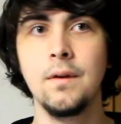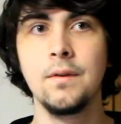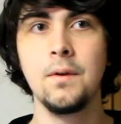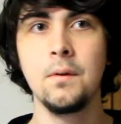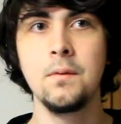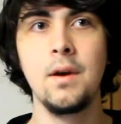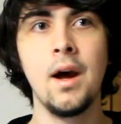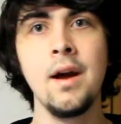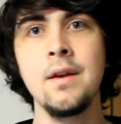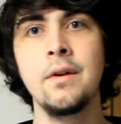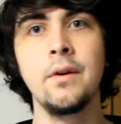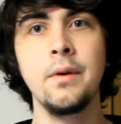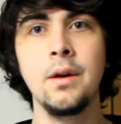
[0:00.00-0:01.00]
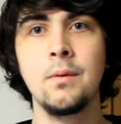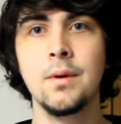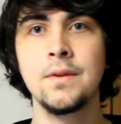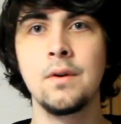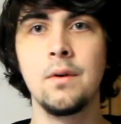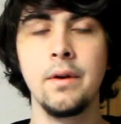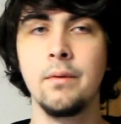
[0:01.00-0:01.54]
So not knowing
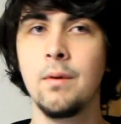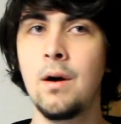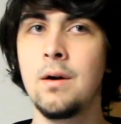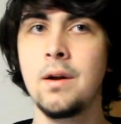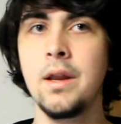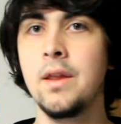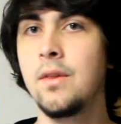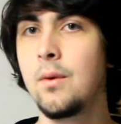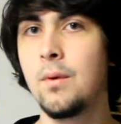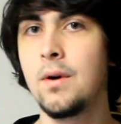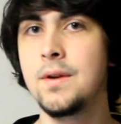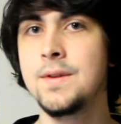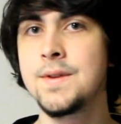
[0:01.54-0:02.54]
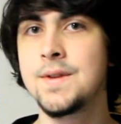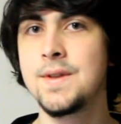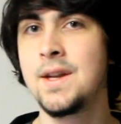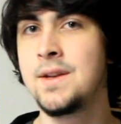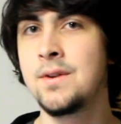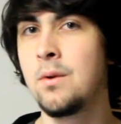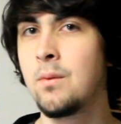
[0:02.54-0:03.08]
what's going wrong in the ones
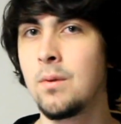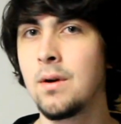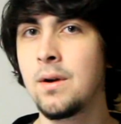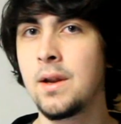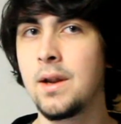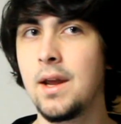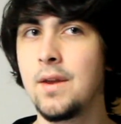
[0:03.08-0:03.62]
that don't work